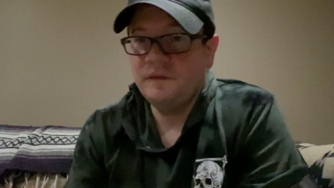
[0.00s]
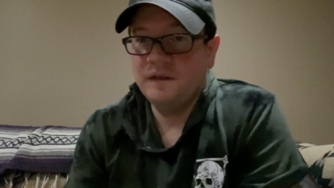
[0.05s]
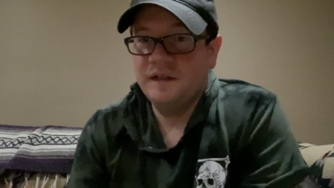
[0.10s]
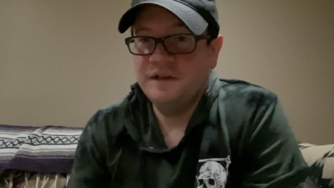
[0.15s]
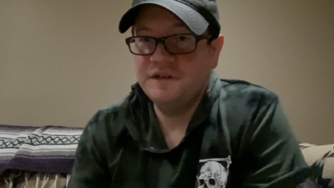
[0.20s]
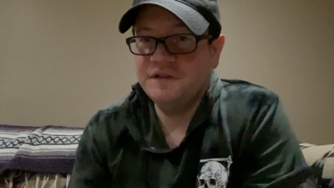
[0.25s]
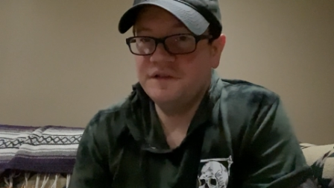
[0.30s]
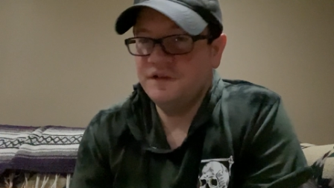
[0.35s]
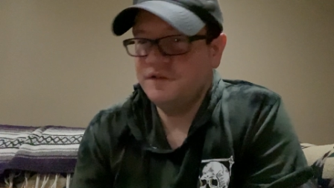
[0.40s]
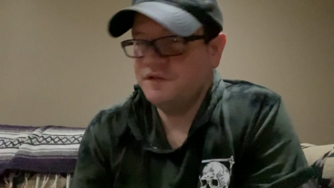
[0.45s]

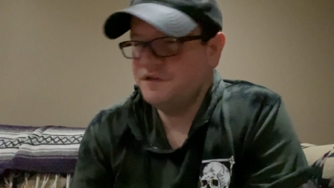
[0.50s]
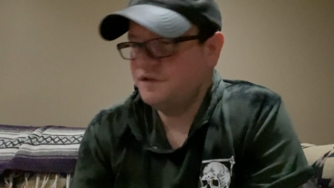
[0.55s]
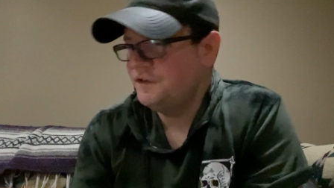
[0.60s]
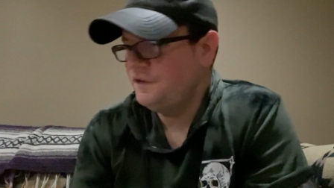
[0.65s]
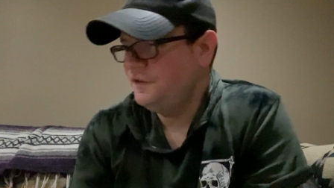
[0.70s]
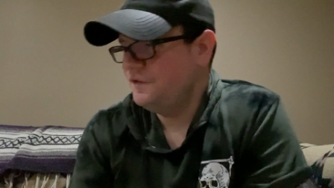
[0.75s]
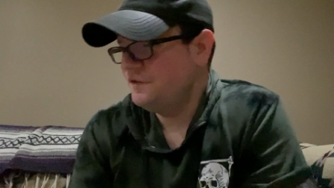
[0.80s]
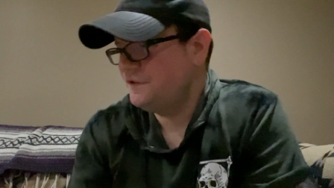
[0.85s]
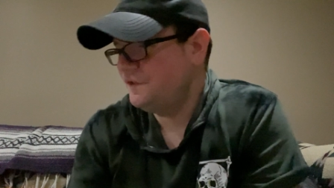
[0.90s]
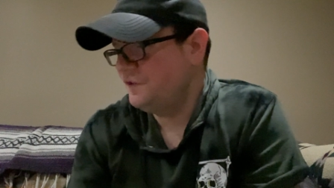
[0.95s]
Here's a,
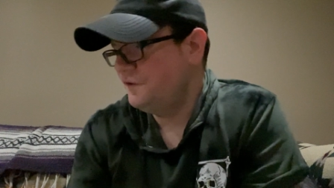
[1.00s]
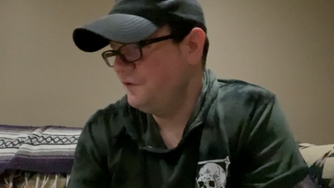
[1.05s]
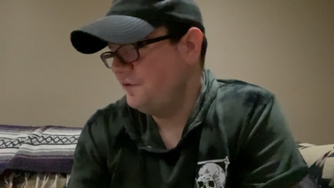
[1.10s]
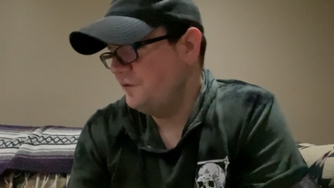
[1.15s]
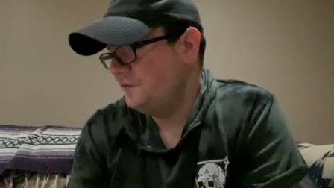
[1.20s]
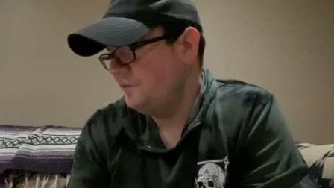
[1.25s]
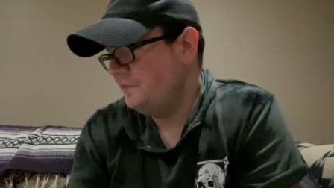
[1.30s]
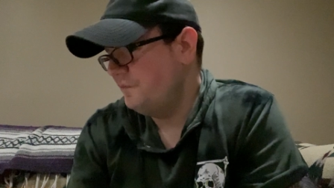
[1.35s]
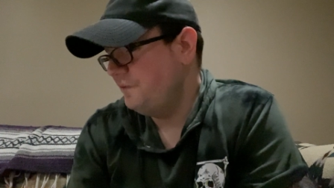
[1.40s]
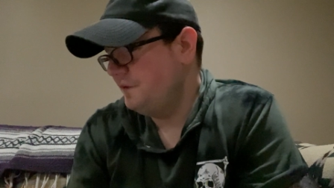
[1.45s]
here's a
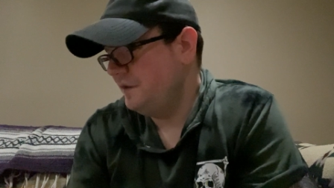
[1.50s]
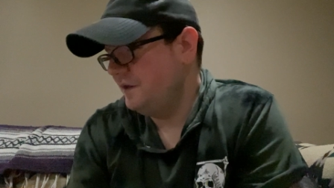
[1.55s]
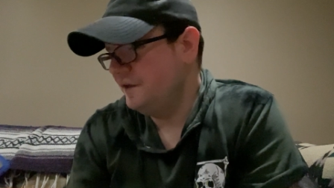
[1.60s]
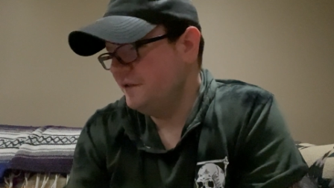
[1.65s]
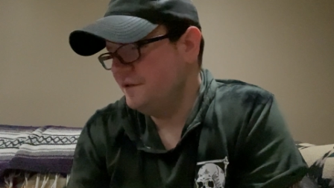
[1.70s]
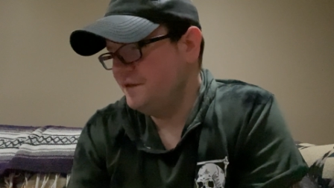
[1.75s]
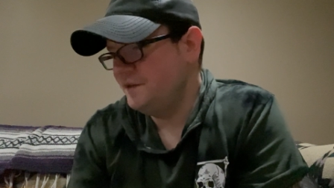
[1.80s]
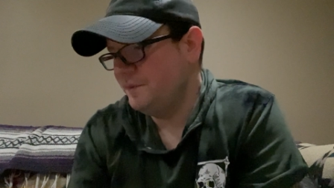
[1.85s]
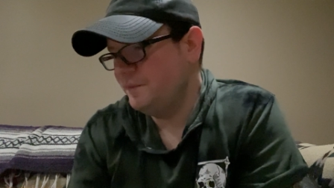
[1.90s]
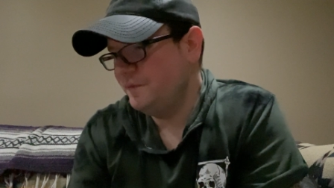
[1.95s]
good uh,
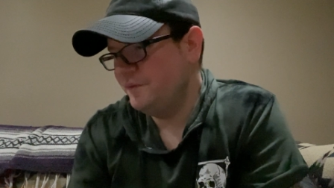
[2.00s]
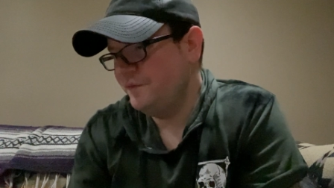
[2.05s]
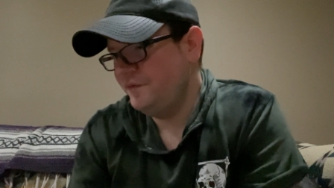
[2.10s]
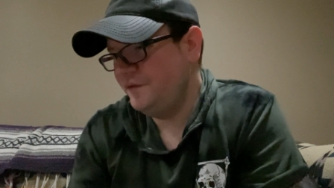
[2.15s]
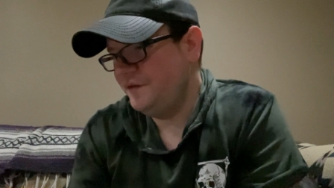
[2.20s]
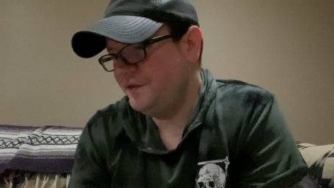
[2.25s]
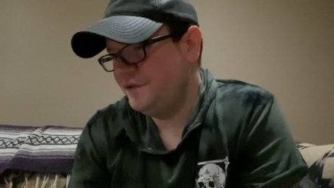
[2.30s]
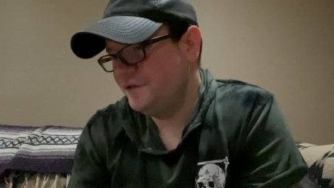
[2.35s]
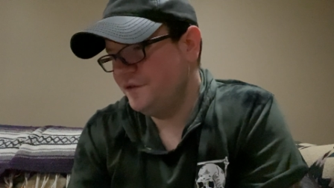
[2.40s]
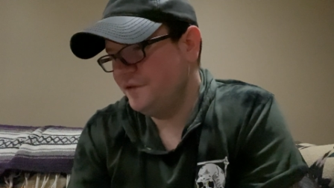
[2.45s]
double
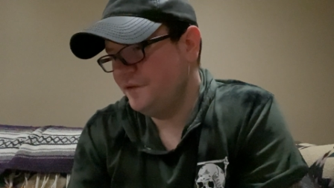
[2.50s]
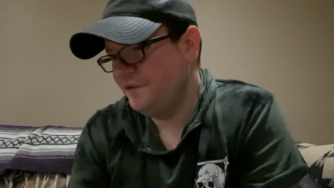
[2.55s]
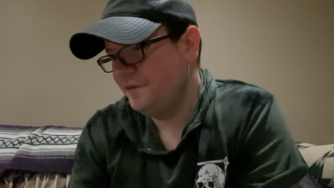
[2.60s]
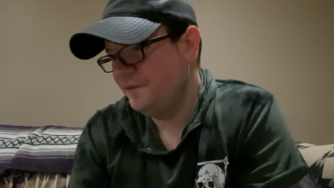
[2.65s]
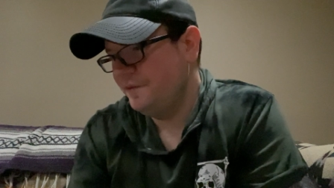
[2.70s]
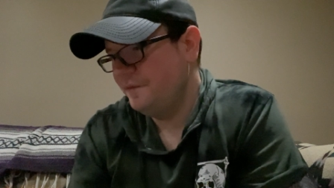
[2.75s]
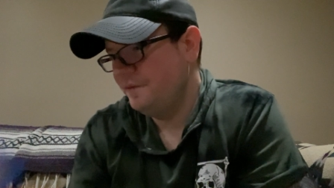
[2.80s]
feature.